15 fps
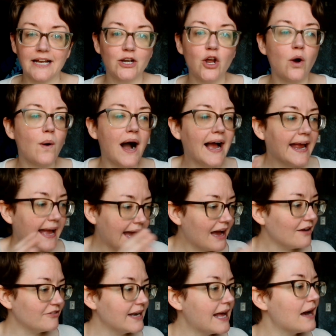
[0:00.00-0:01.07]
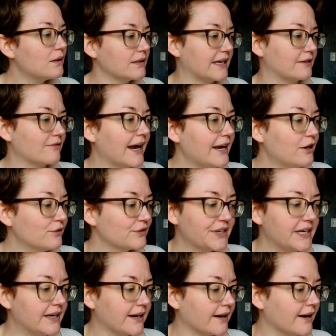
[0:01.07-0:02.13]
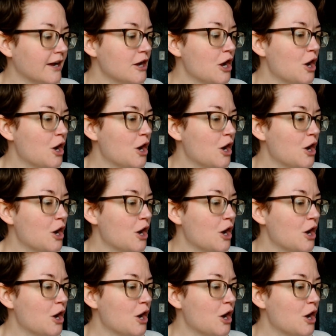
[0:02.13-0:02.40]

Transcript: No, I have an outlet right over here